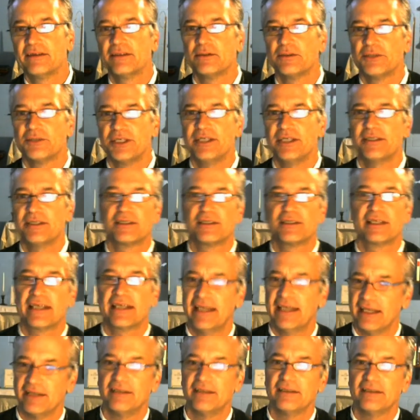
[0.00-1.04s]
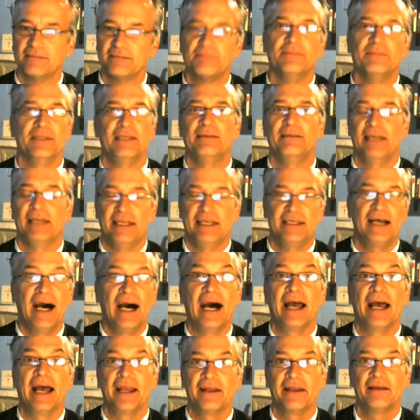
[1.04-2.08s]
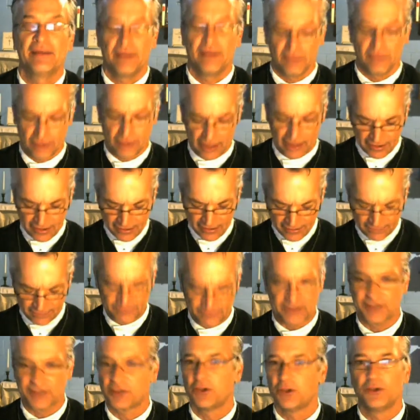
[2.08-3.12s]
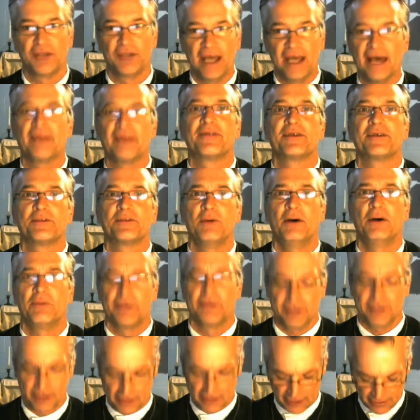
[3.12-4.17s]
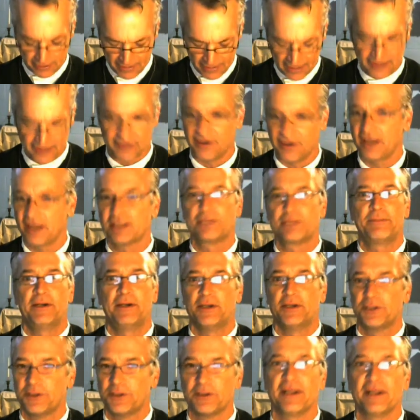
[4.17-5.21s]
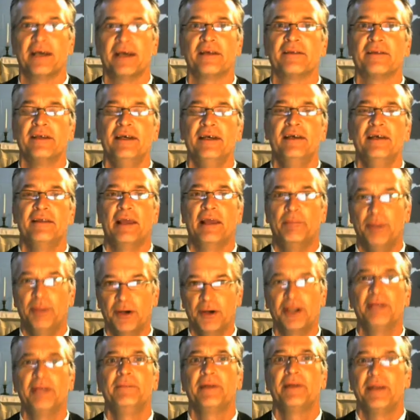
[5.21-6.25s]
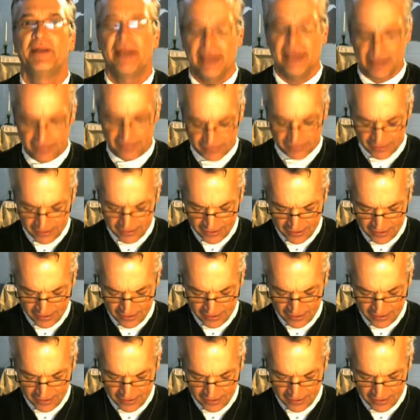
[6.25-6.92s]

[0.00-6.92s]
So Jesus, again, he died, okay? Physical death is what we're talking about here, not spiritual death. They put him to death,